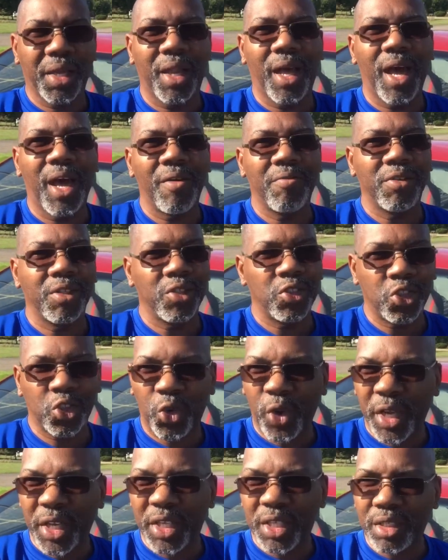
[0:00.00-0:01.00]
and I've
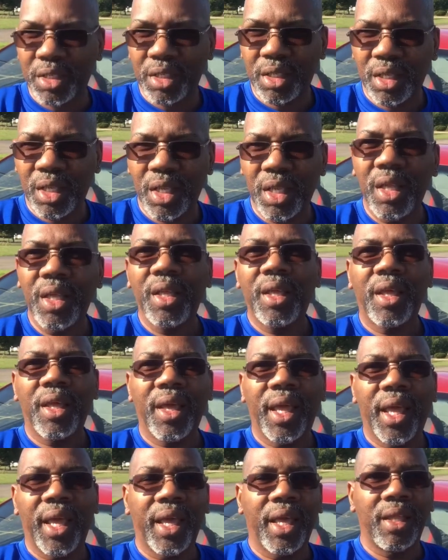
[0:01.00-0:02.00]
enjoyed it,
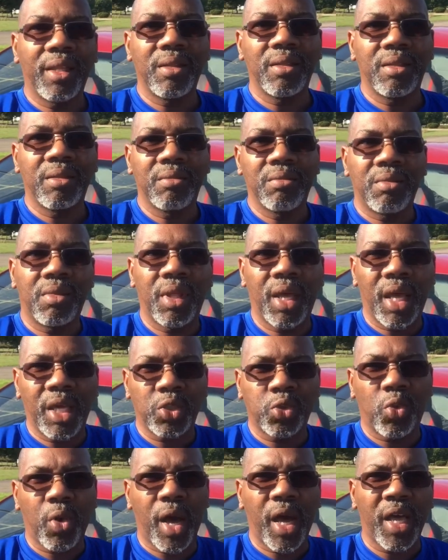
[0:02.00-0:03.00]
and
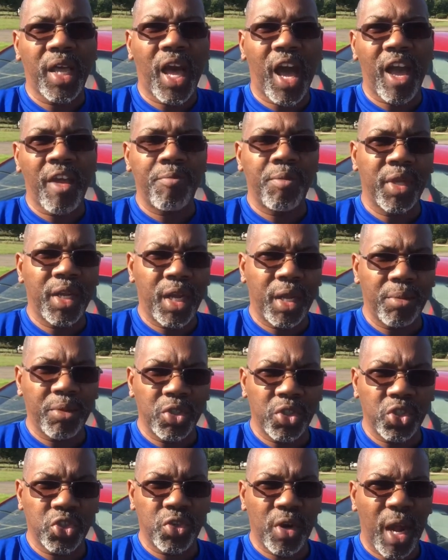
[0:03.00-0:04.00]
that's why I've been
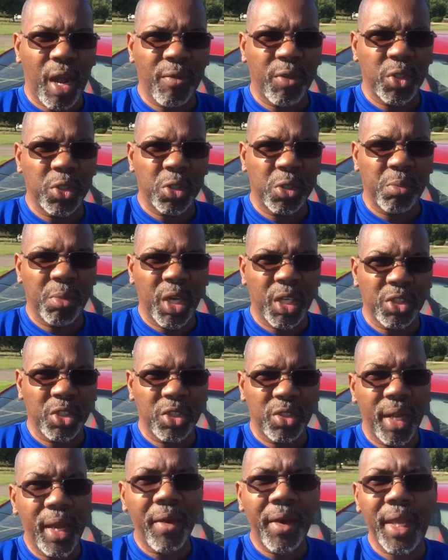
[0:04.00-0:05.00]
able to travel so much.
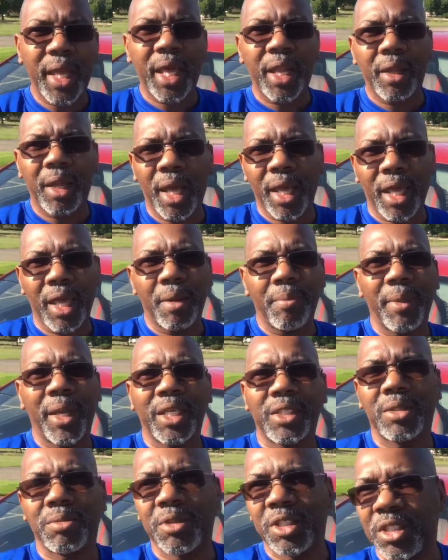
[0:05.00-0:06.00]
So now I gotta, I gotta
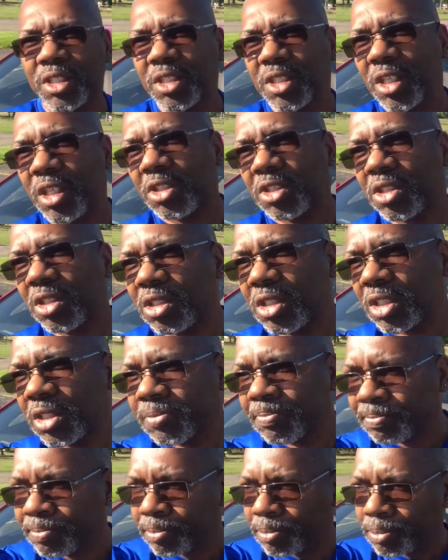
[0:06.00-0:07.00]
make some decisions.
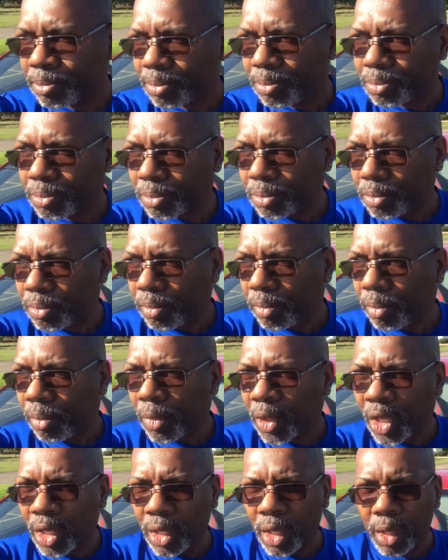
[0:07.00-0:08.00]

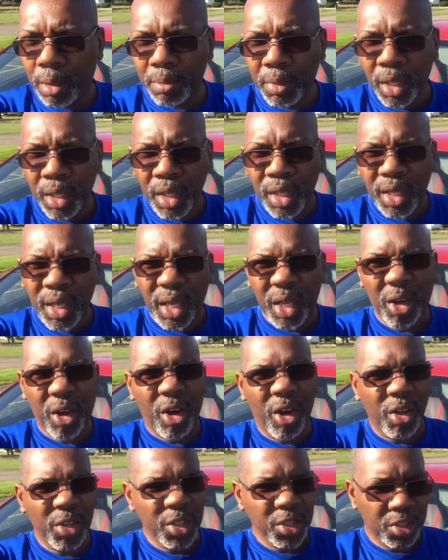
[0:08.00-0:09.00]
Um, like
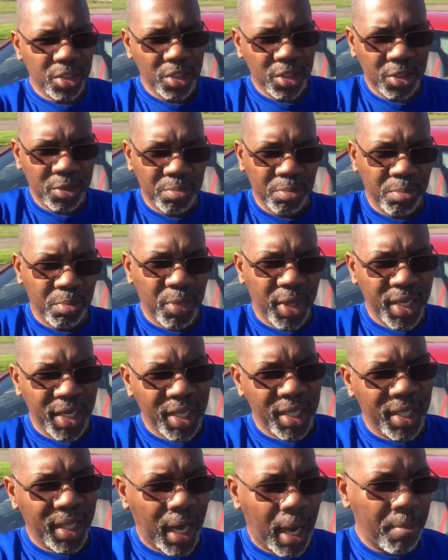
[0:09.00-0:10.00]
all this this
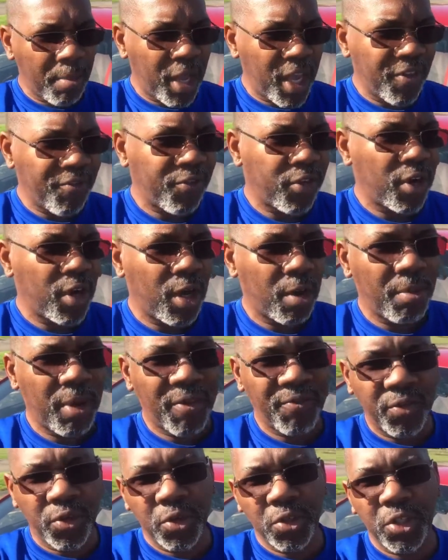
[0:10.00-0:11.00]
money that I made from
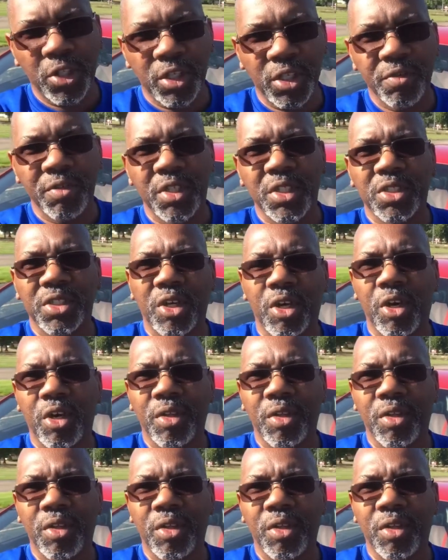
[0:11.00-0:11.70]
my food deliveries and